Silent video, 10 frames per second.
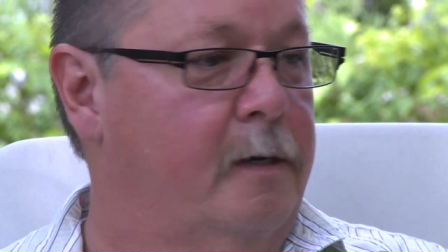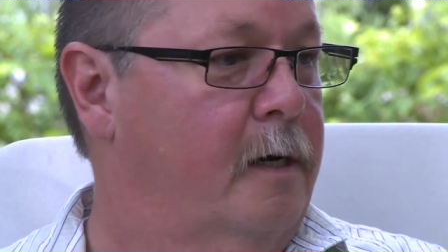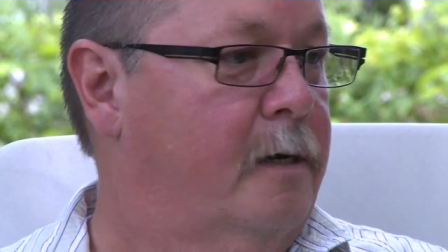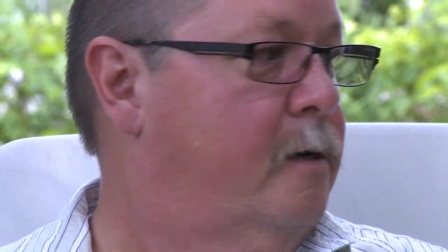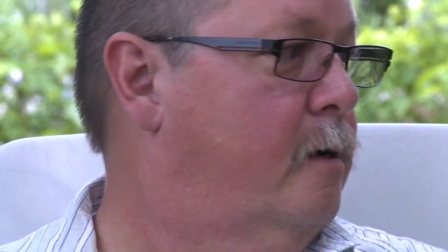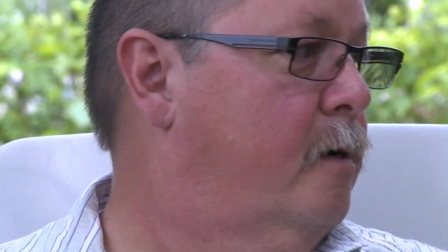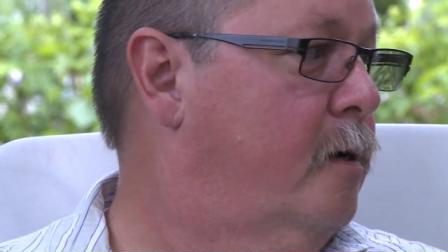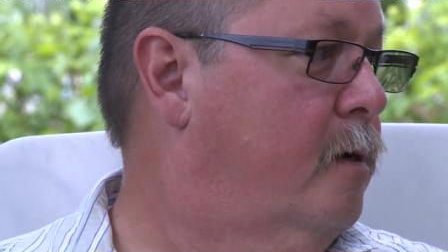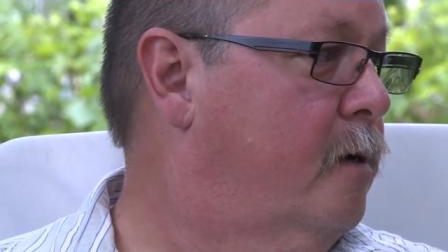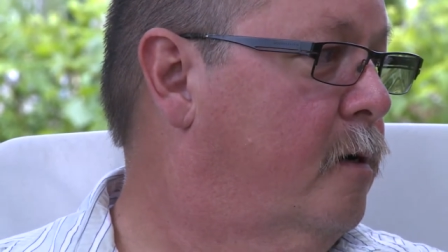wasn't Mayor Mike
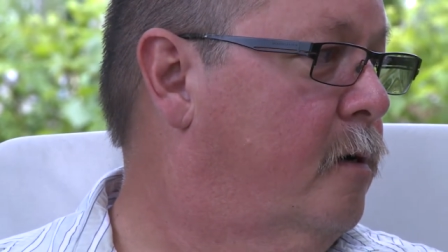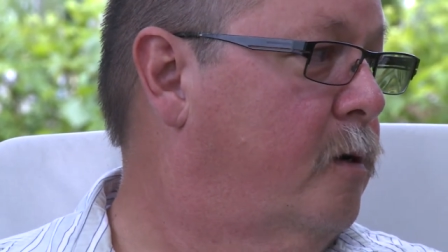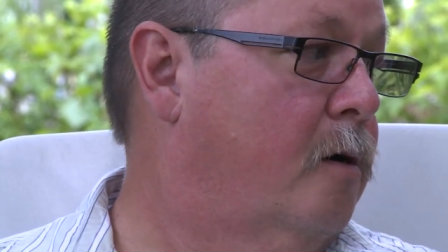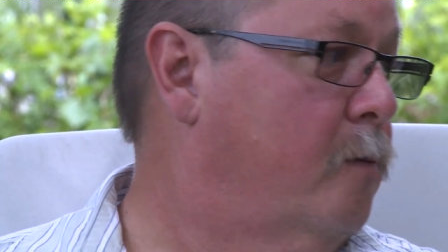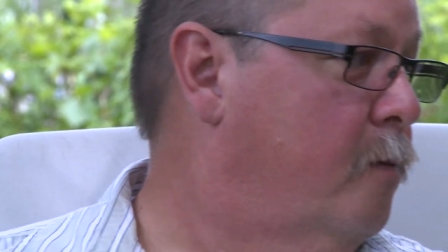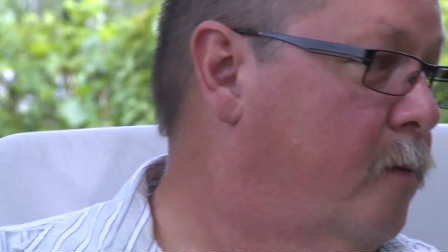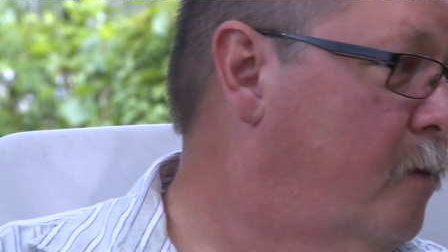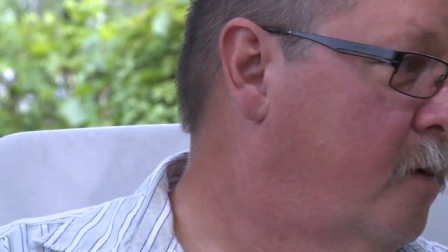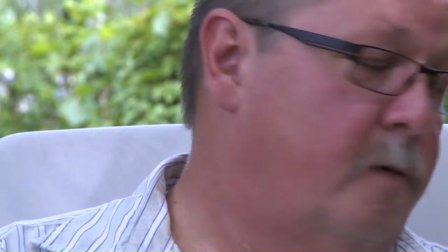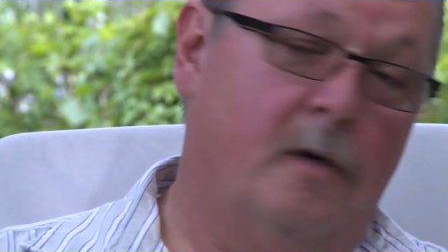named nope, in
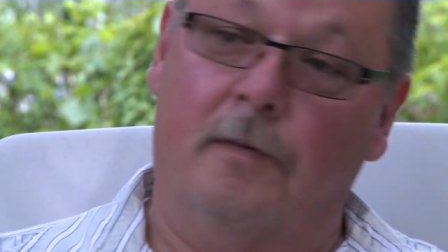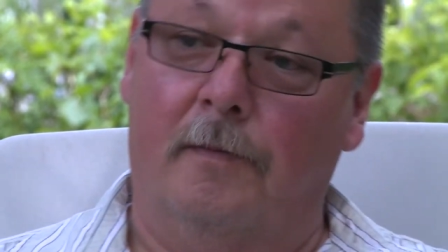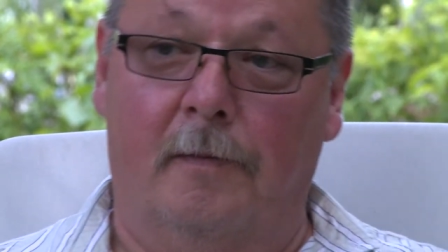that? Nope.